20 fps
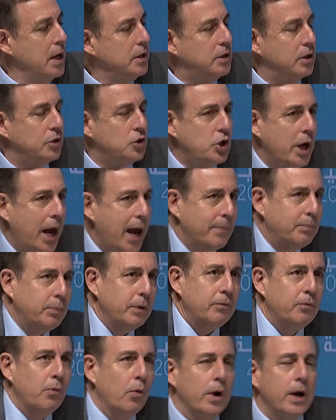to chat
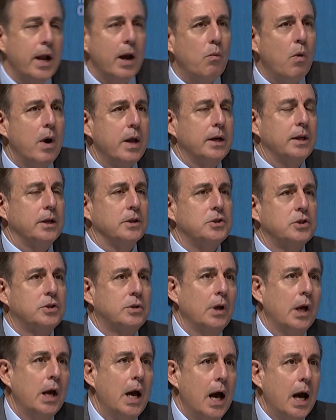before, and I wanted to
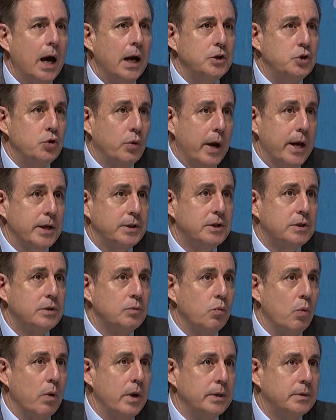address
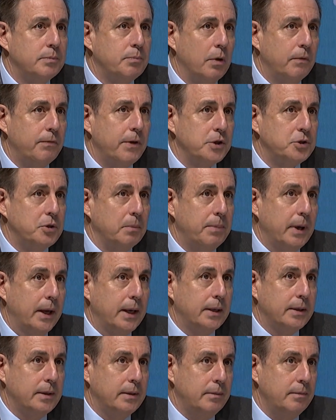what Professor
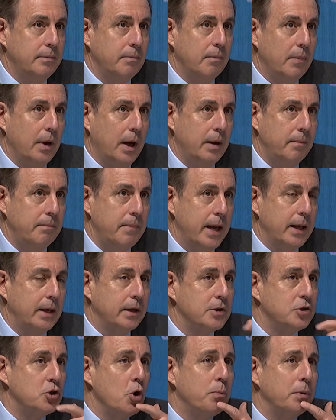Begg uh, made in
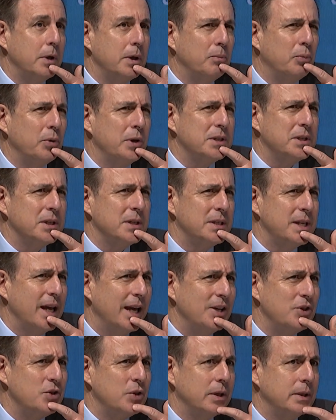his opening
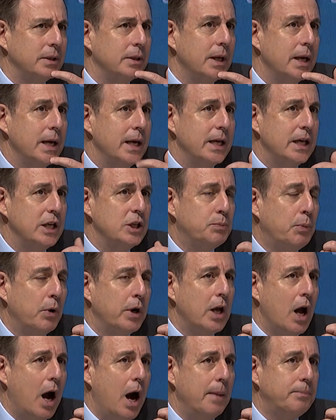presentation. He's
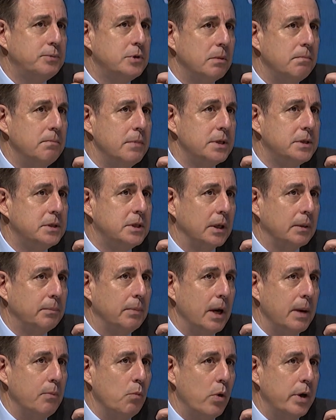pretty optimistic,
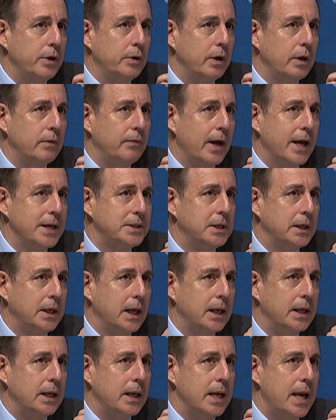but I'm wondering if it has to
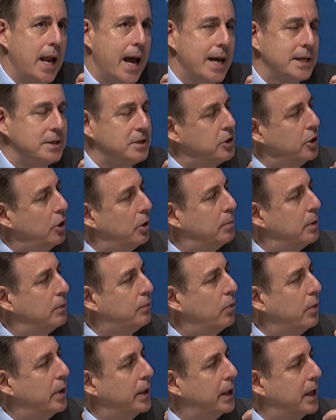get nastier
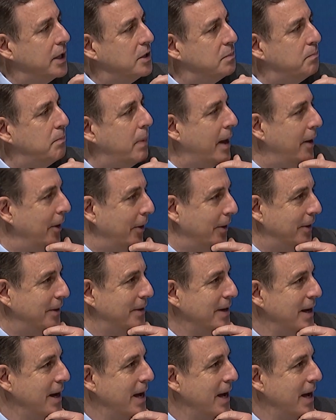before it gets better.